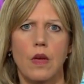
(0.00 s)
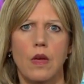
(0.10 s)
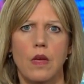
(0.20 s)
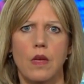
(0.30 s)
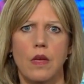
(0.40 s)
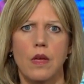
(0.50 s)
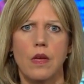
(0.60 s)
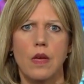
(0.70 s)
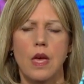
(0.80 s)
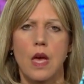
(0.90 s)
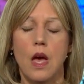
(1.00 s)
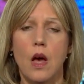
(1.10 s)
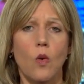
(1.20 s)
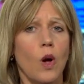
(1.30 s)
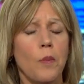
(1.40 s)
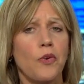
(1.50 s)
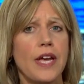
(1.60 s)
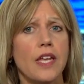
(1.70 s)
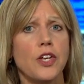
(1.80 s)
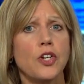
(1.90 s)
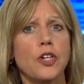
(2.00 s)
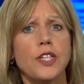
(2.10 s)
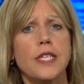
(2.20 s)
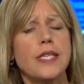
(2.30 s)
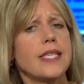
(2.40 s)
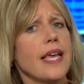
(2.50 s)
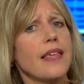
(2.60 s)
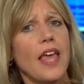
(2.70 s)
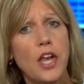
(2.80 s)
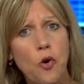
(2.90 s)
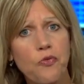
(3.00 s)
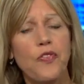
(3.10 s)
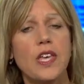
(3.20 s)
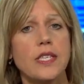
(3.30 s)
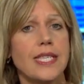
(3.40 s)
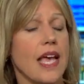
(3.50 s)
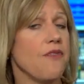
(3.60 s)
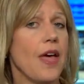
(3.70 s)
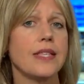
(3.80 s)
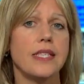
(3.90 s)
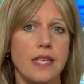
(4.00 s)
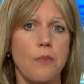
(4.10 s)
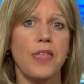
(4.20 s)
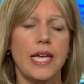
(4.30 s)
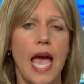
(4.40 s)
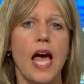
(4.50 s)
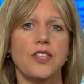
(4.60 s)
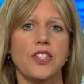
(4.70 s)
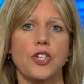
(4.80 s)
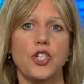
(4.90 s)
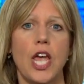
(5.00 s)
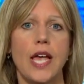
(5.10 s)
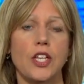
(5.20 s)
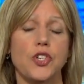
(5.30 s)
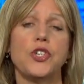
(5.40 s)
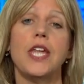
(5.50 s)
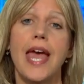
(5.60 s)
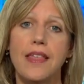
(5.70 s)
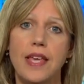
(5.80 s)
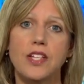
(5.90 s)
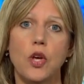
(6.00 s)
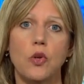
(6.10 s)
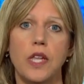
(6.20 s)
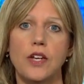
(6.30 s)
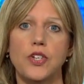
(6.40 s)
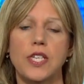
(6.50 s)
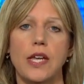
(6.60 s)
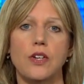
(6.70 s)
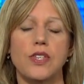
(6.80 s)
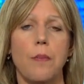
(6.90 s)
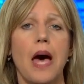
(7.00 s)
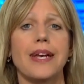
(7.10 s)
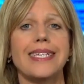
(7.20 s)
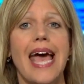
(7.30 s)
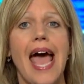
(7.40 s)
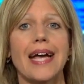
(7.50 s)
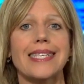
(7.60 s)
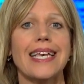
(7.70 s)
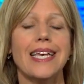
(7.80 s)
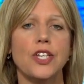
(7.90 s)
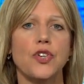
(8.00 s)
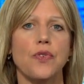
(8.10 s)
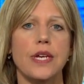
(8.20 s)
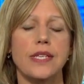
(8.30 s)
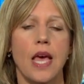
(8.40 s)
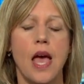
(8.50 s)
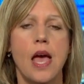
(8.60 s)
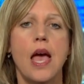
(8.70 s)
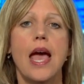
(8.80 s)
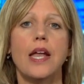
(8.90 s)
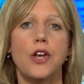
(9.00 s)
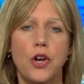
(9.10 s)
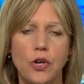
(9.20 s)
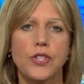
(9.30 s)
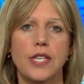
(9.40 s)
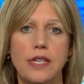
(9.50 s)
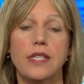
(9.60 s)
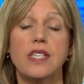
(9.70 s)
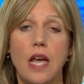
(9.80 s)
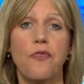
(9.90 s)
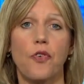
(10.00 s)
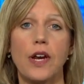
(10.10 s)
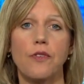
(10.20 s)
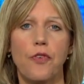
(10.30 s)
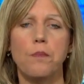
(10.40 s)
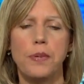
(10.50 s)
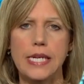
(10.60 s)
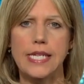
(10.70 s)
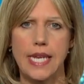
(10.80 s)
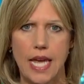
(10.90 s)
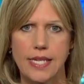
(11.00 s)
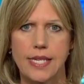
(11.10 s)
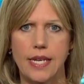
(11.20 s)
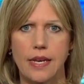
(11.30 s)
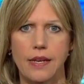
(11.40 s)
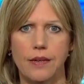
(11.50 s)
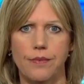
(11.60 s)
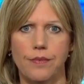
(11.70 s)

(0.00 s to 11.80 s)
What's the latest, Kathy? Well, Maria, nurses say they don't feel safe and something has to change. Today they told legislators about attacks, injuries, and nurses suffering from P T S D.